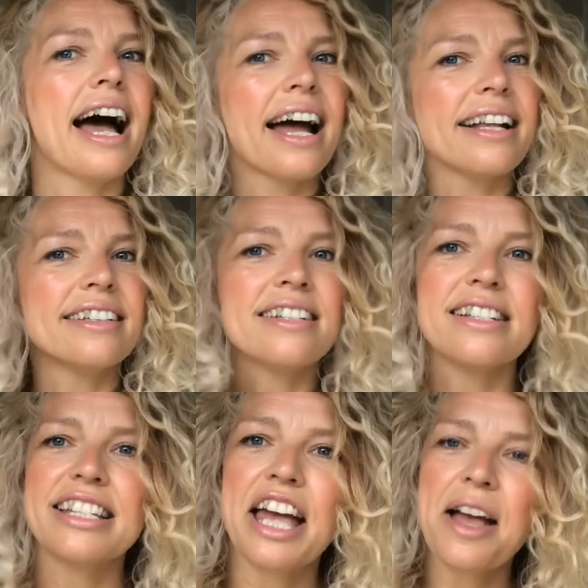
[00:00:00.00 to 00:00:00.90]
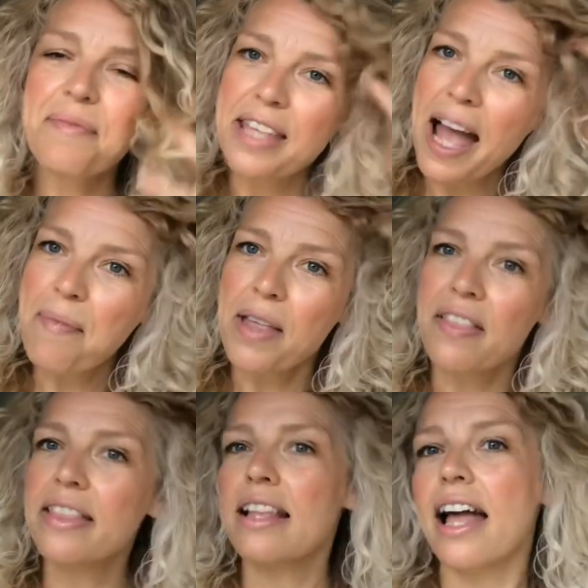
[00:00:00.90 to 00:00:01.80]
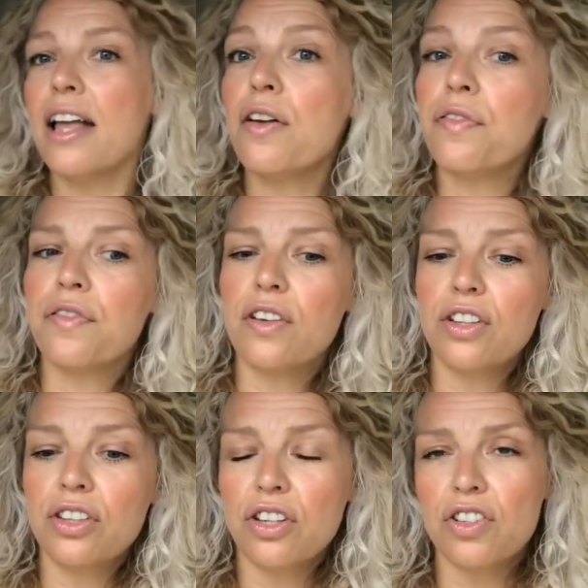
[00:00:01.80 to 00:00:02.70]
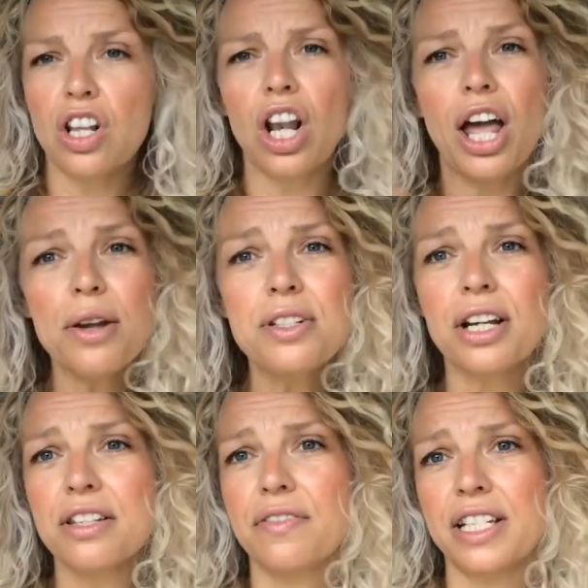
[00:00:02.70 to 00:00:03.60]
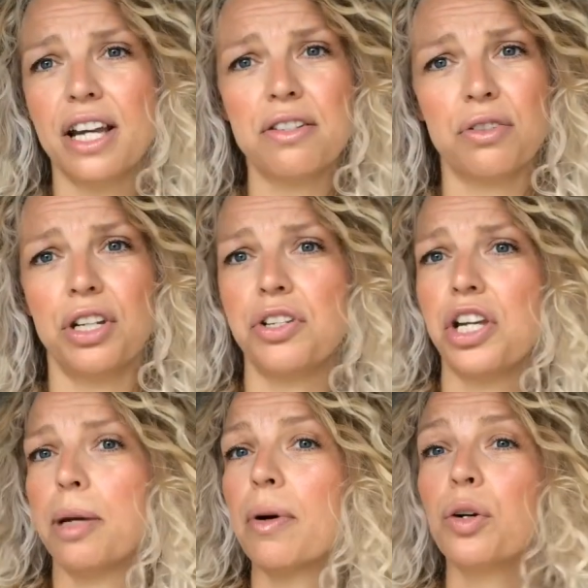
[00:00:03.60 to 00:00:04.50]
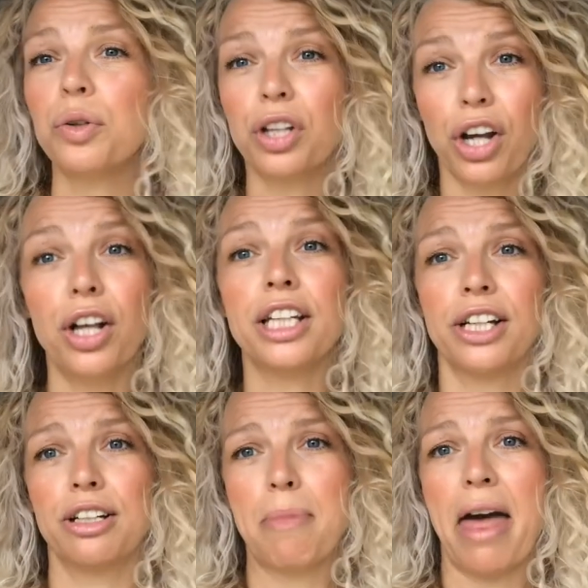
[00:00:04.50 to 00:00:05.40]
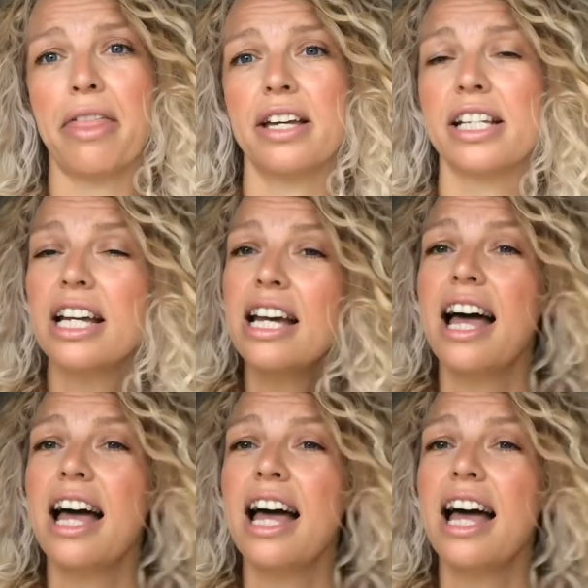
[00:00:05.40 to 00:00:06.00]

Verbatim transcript: and uh, yeah, and if there's loads and loads of videos on YouTube called Curly Girl Method,